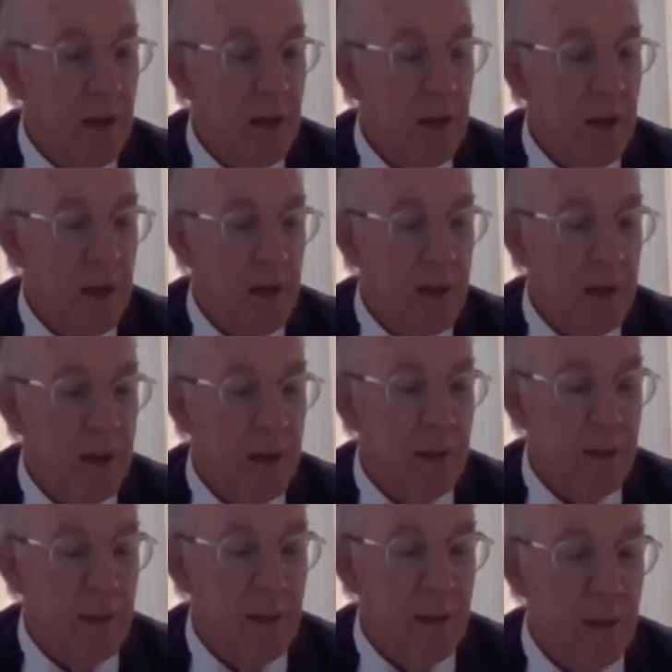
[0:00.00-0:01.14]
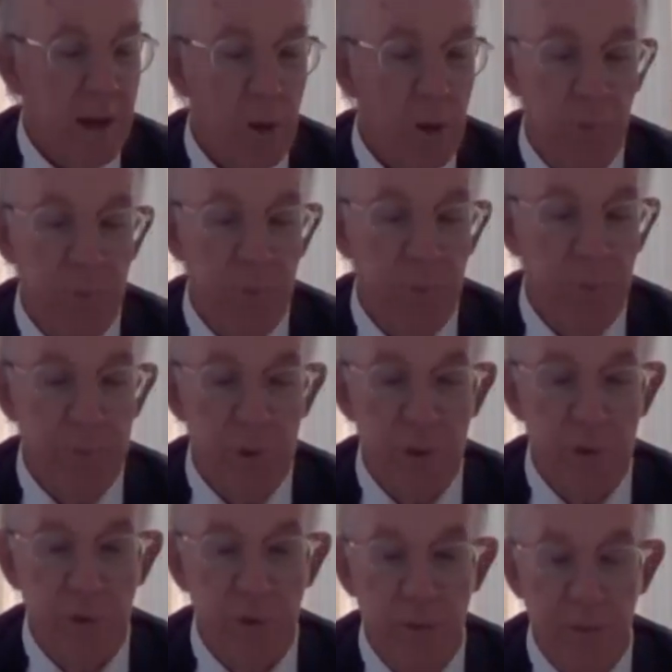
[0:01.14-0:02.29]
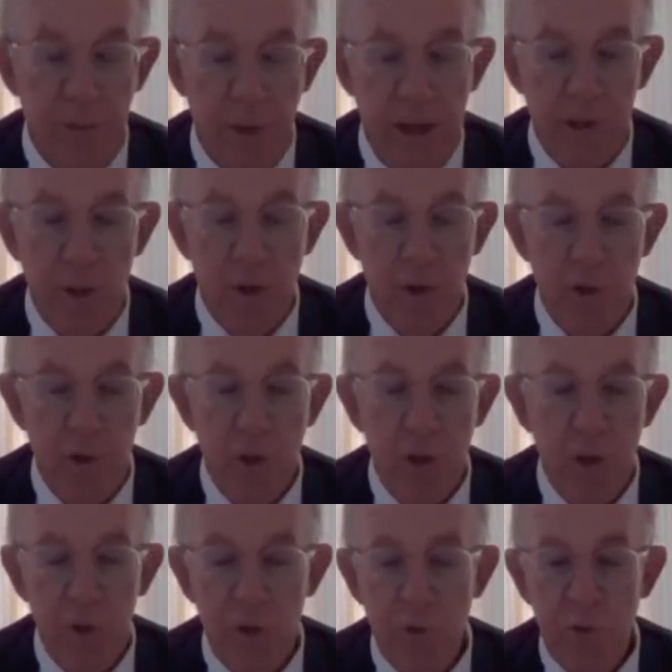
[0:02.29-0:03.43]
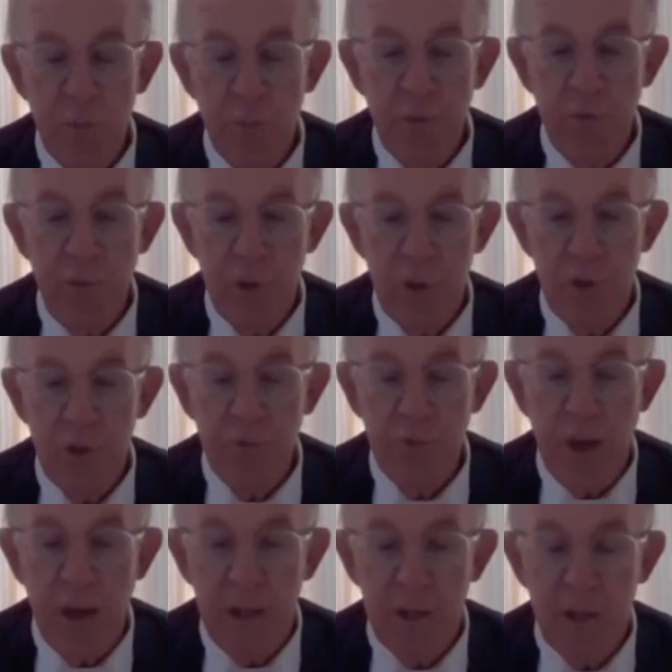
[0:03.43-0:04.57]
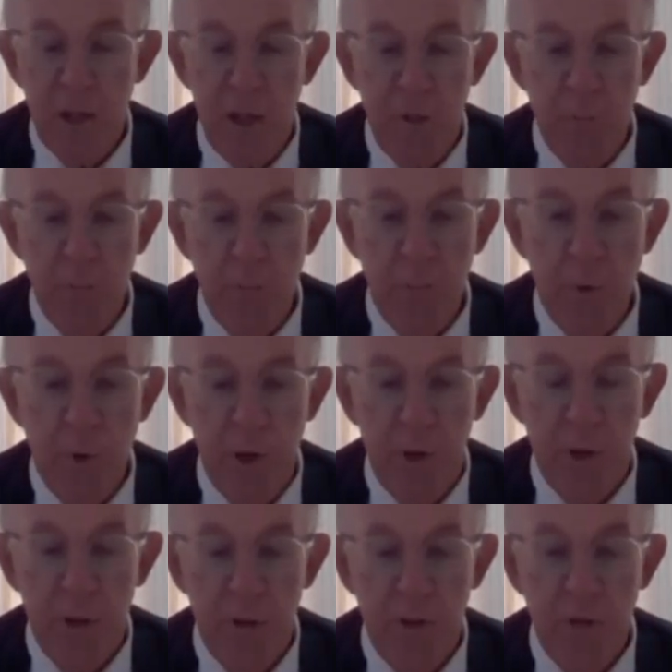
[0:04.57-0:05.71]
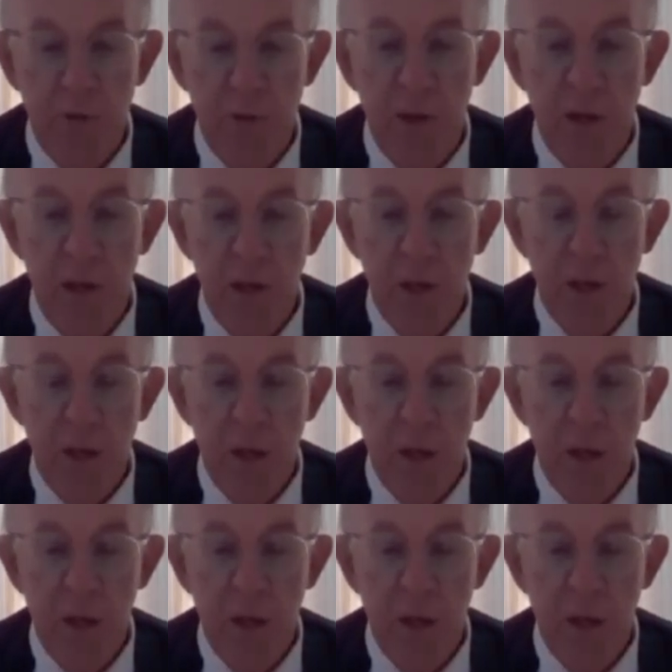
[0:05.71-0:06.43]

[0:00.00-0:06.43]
I will later on turn to the provisions of 19.3.